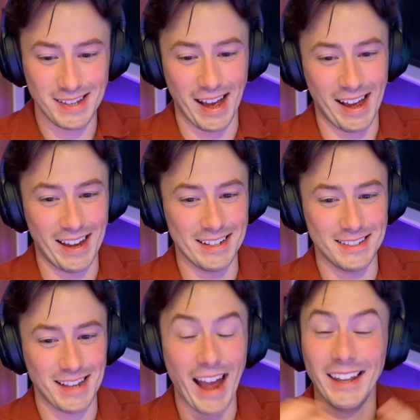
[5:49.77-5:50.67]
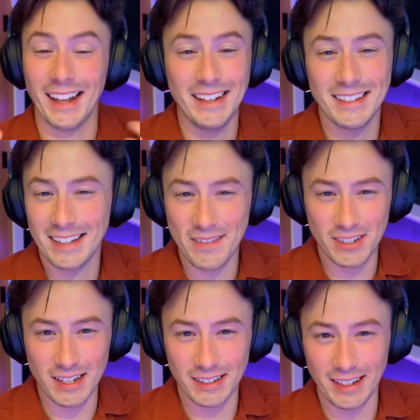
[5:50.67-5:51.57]
and I like that they've
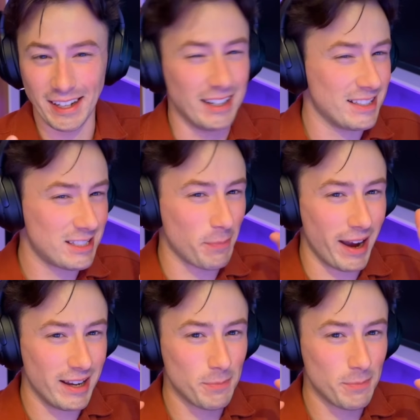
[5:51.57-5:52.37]
done like an inspired